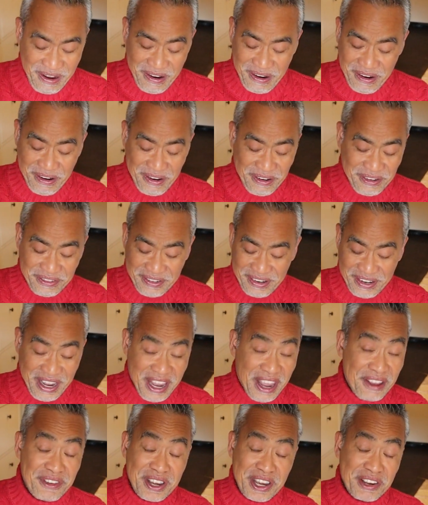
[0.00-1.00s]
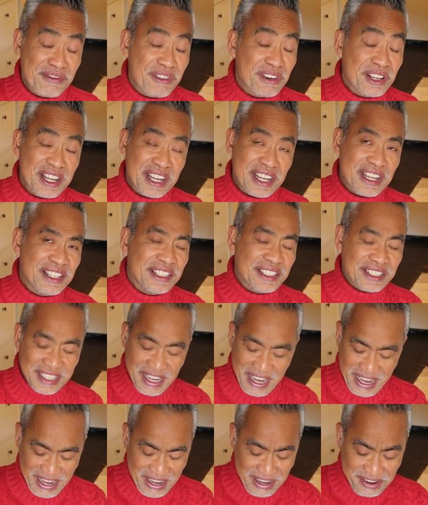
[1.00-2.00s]
of every release
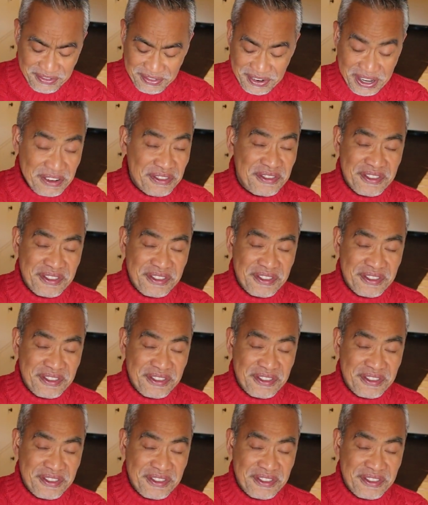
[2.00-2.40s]
every